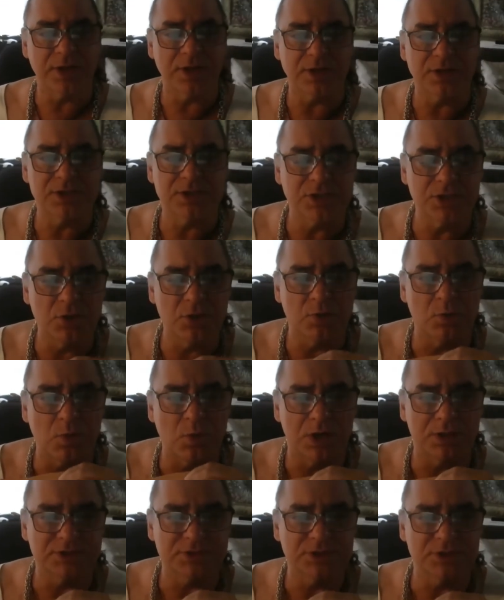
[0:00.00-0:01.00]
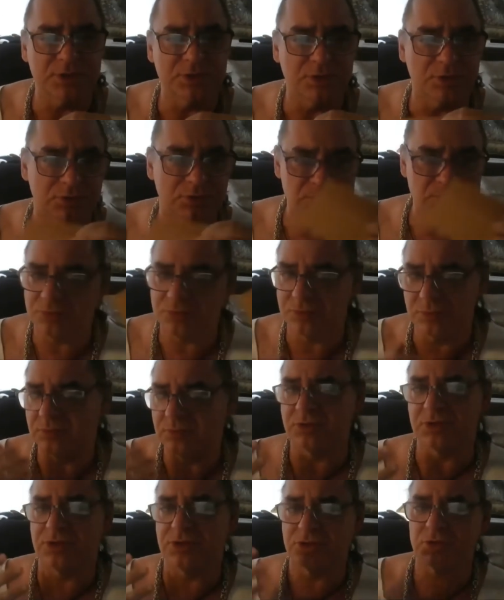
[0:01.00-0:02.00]
because you don't want to
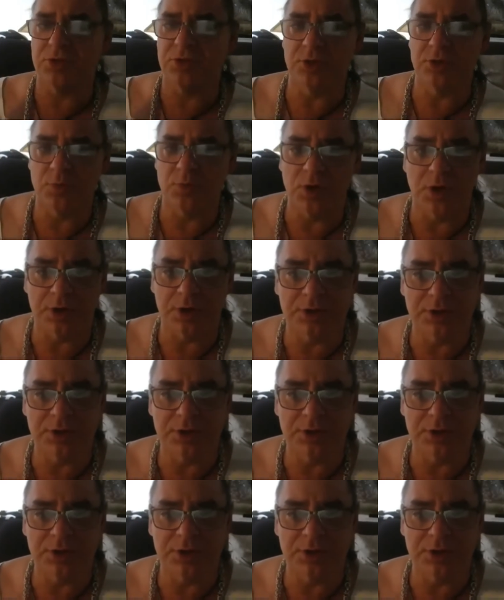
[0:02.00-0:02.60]
destroy your work.